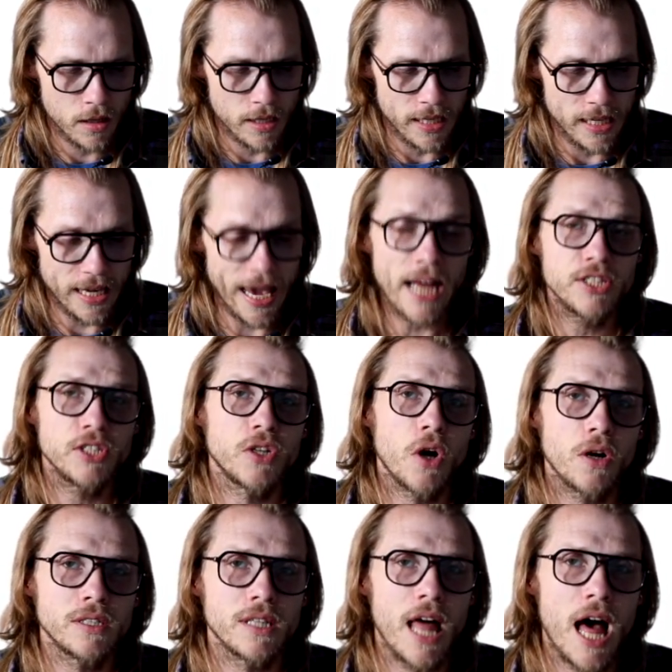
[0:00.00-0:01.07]
he catches
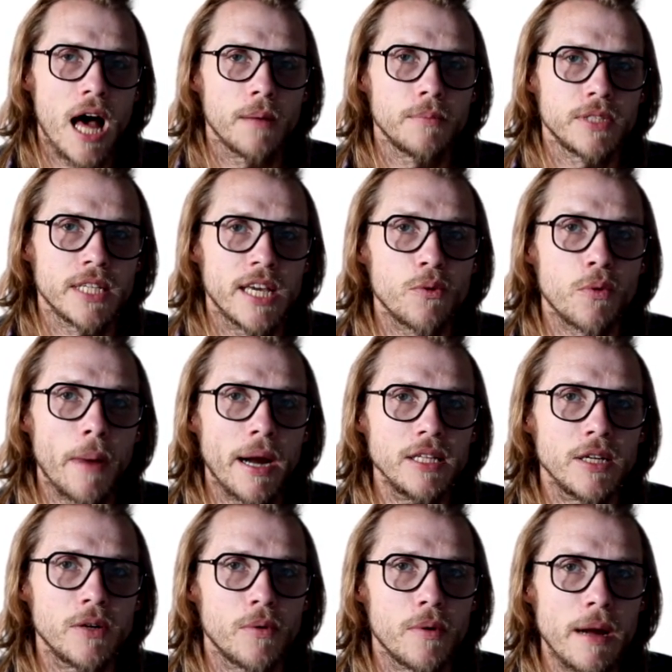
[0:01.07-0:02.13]
hard lobs. It
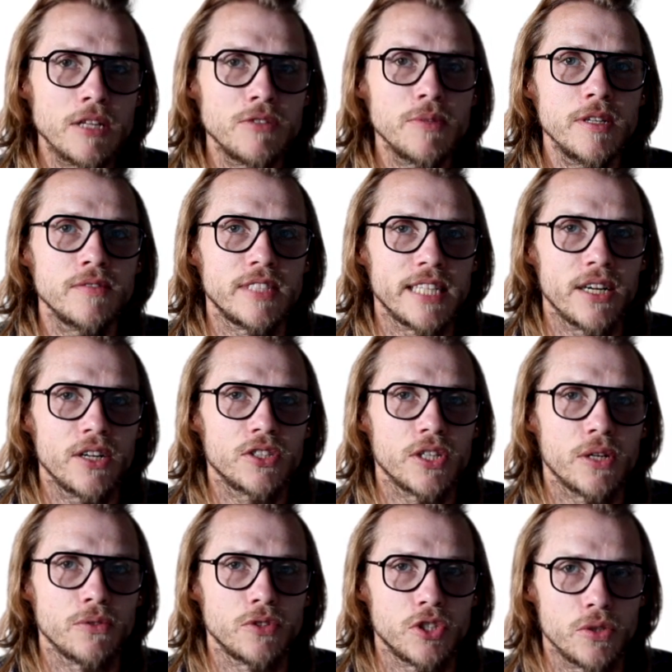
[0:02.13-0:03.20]
reminds me of Derek
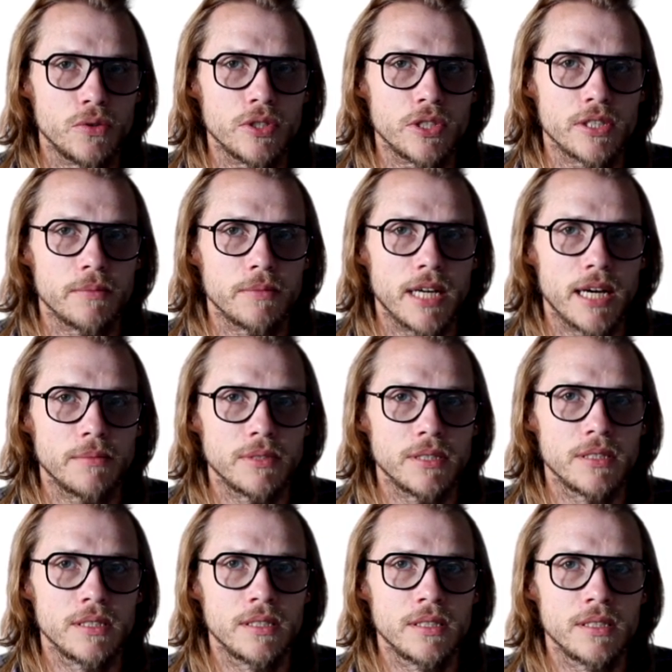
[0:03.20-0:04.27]
Jones Jr. sometimes,
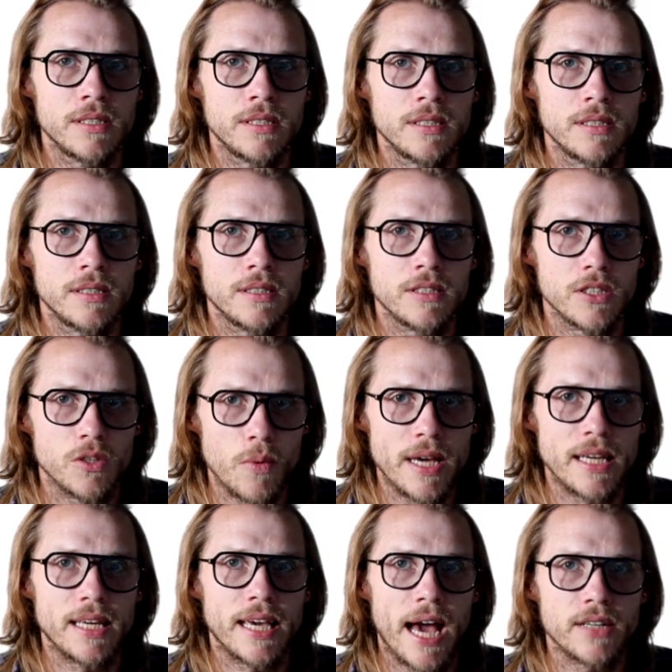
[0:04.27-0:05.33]
the way
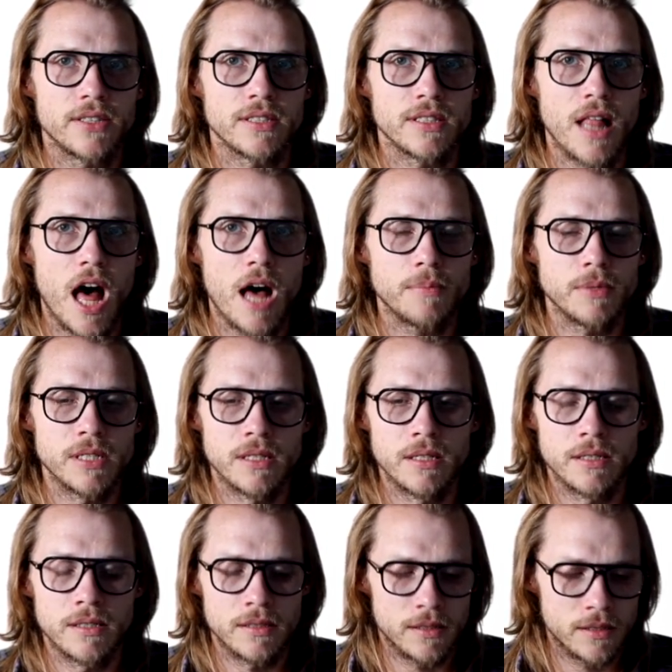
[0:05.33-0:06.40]
he catches lobs.
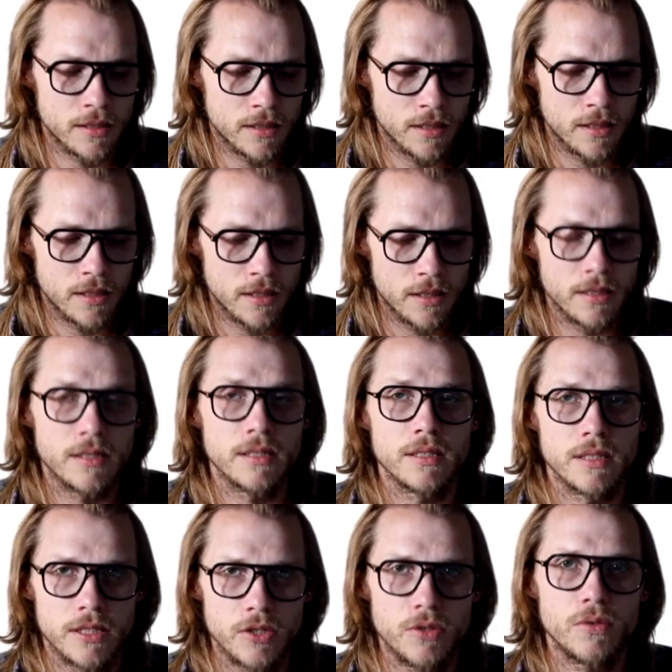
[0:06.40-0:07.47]

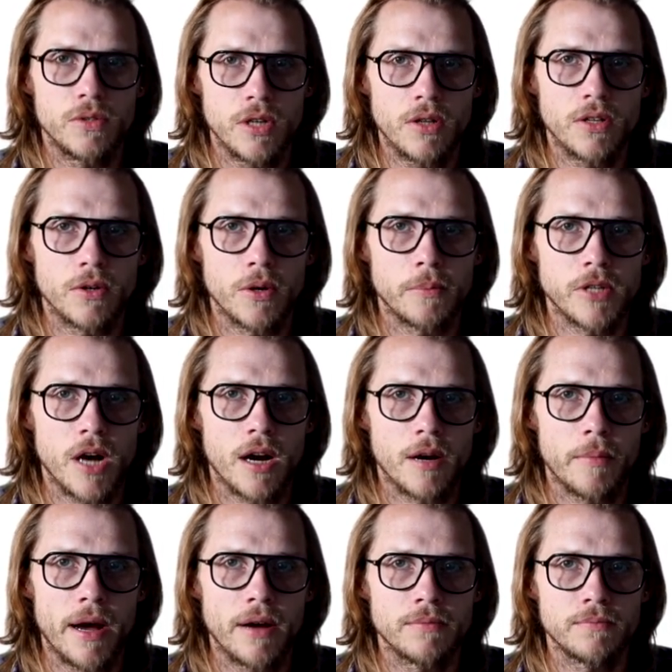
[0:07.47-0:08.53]
Y'all know what I'm talking
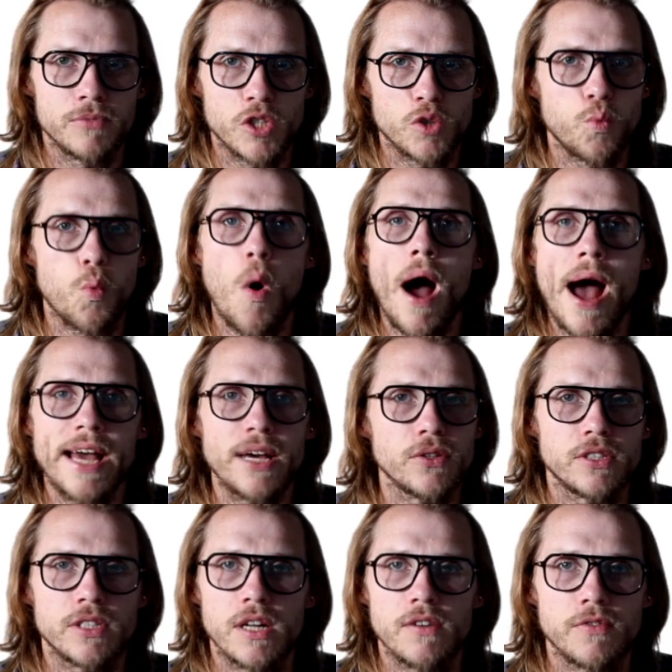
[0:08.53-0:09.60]
about. Just
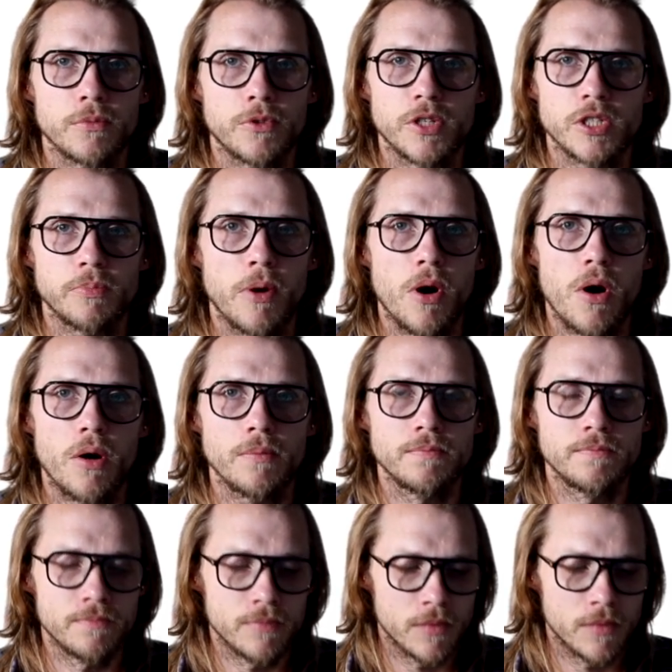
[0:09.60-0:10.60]
wild stuff from Chris Paul.